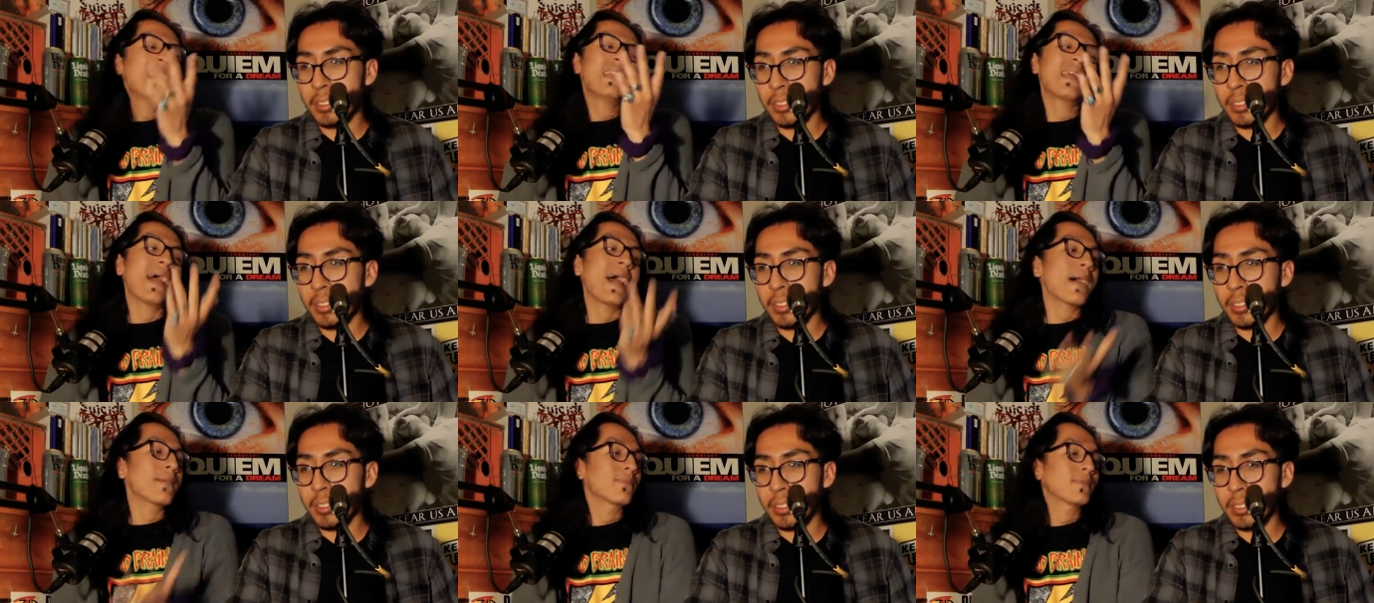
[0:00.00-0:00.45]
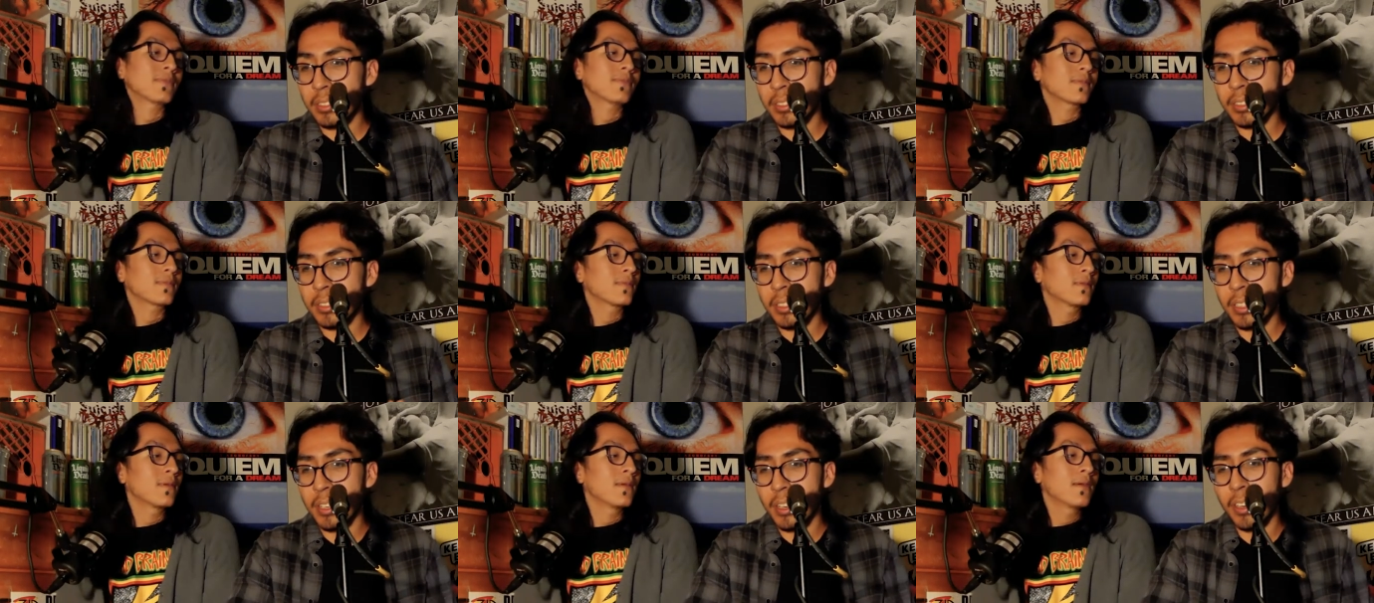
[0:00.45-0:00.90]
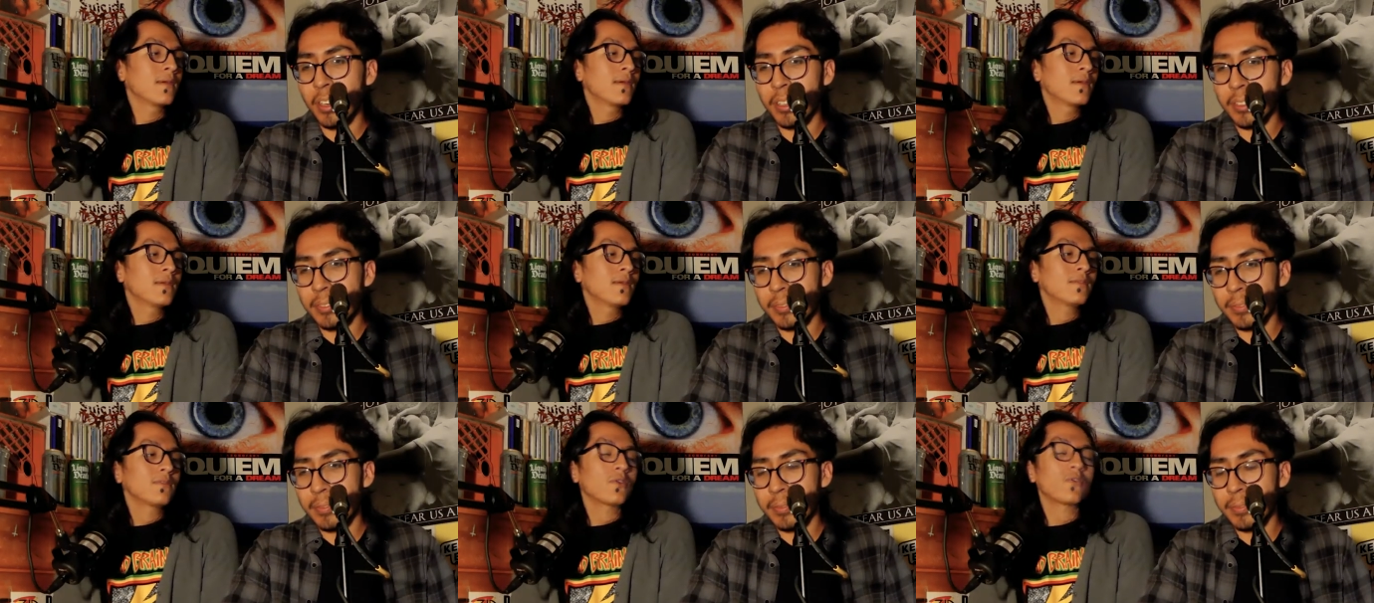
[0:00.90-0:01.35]
Speaker 1: It happens. All
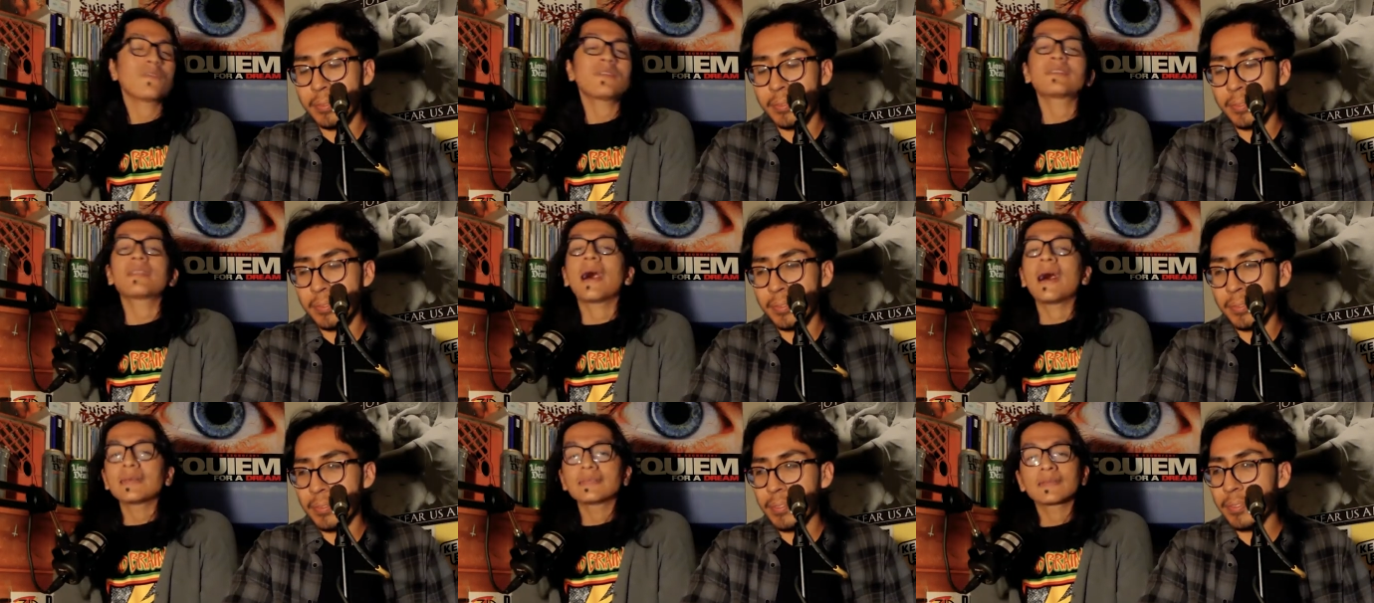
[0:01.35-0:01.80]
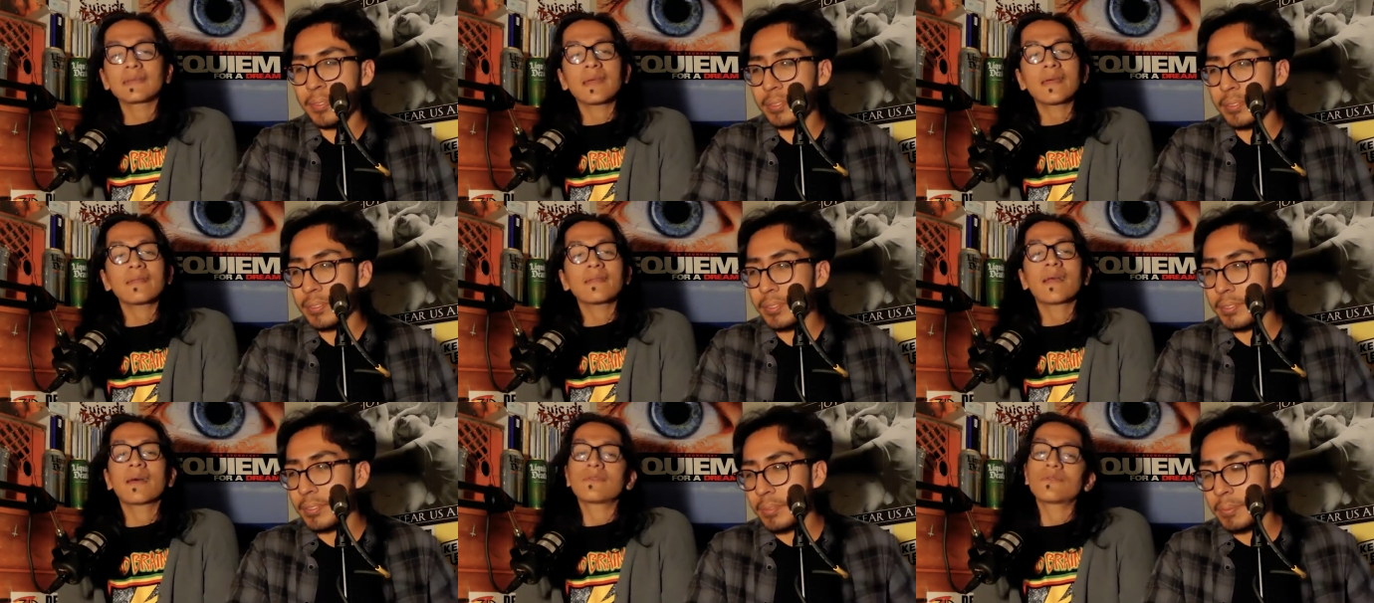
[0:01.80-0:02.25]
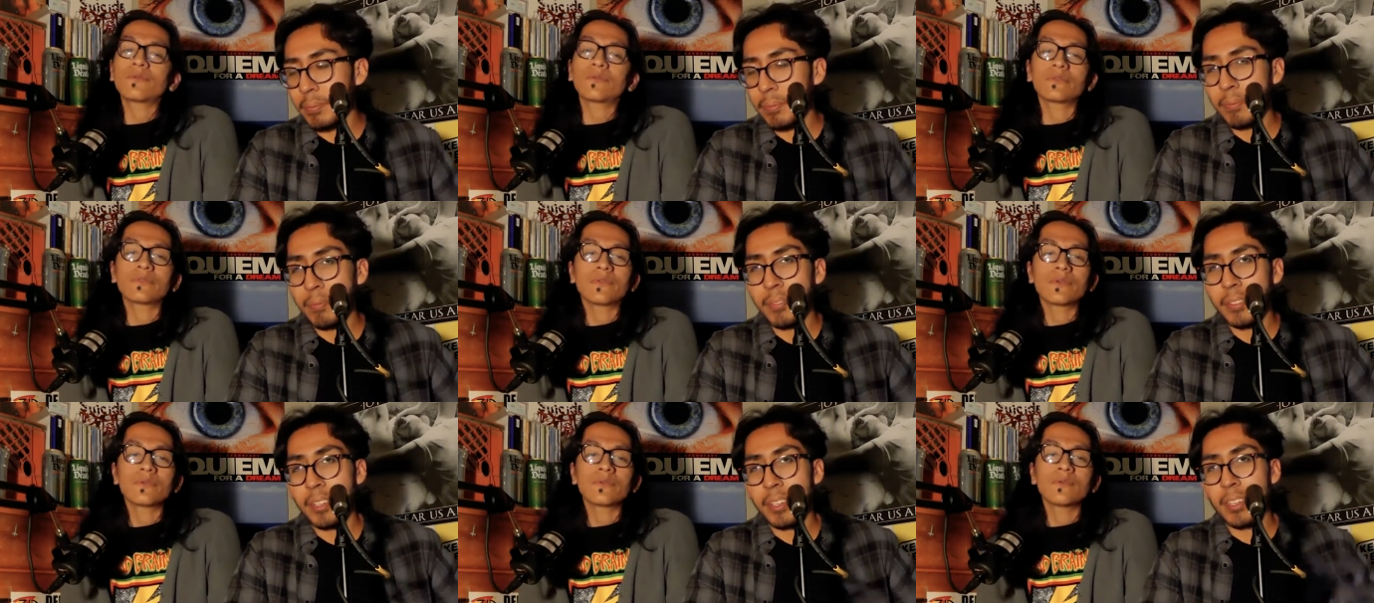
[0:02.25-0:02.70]
right. So if it dies again, that's
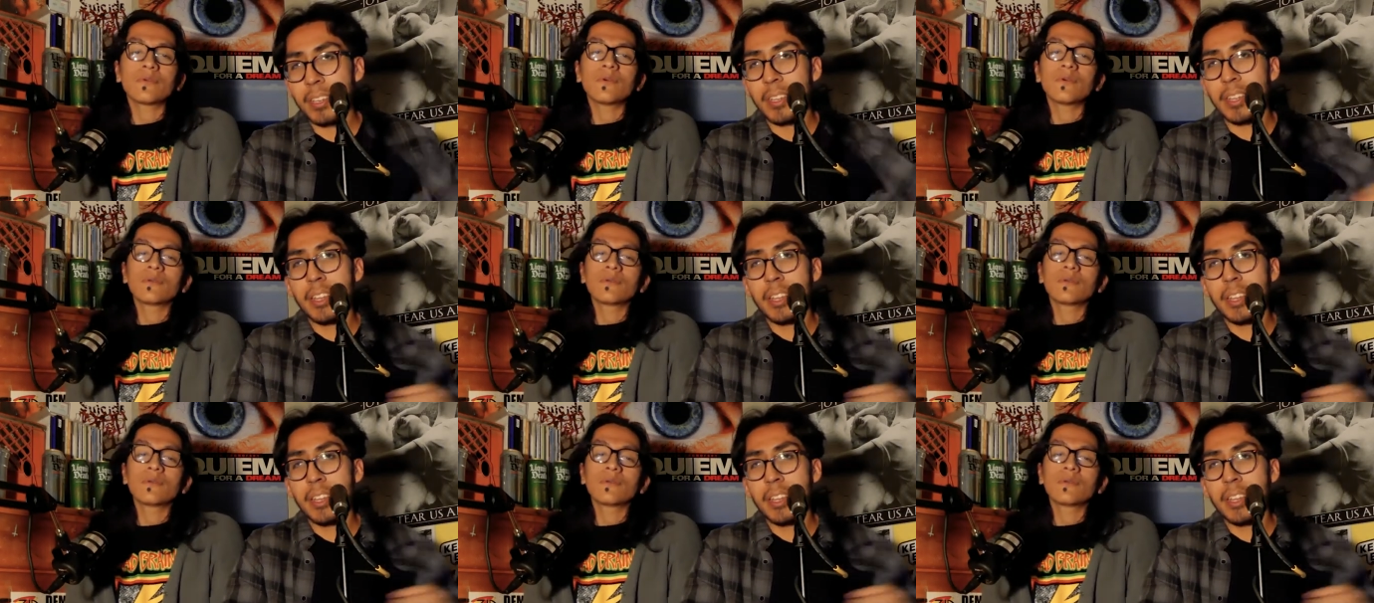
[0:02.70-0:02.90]
what we'll do.